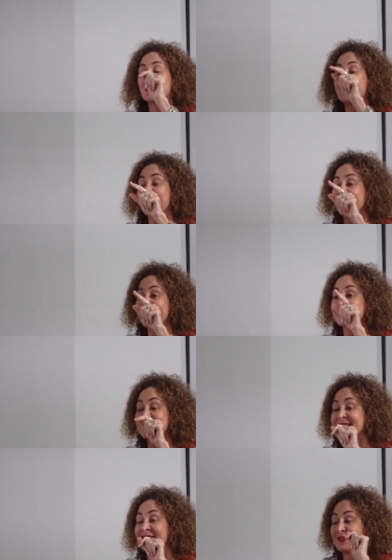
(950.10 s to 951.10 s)
where my
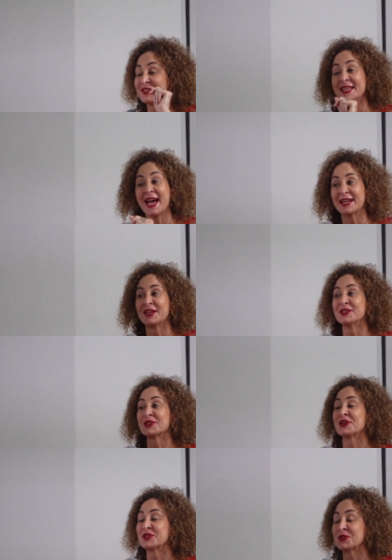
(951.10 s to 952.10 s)
cousins lived in Yad
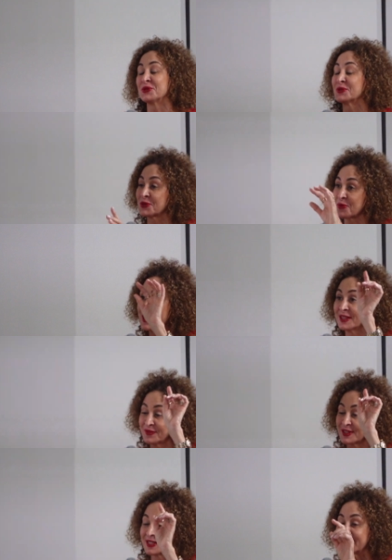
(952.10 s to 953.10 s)
Hazar too. So we
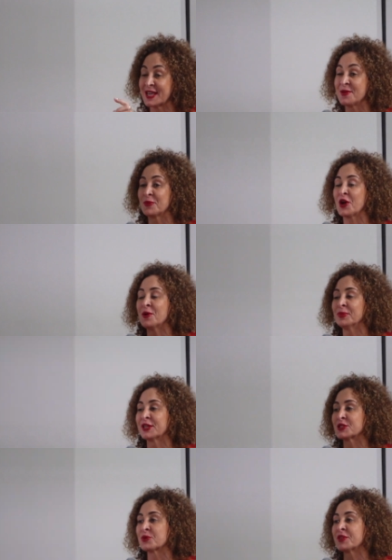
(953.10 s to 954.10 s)
lived in the same
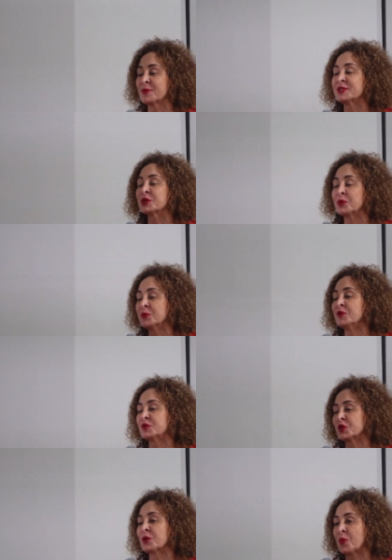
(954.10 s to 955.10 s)
complex with them until we moved
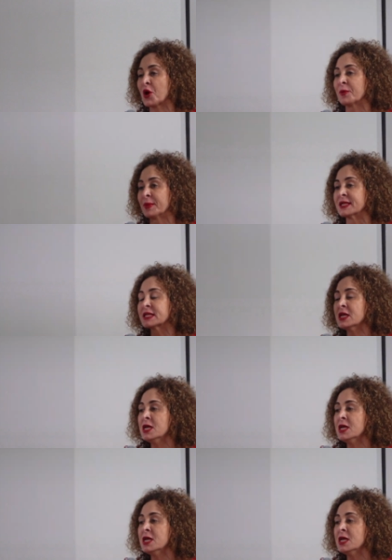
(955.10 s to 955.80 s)
to an apartment.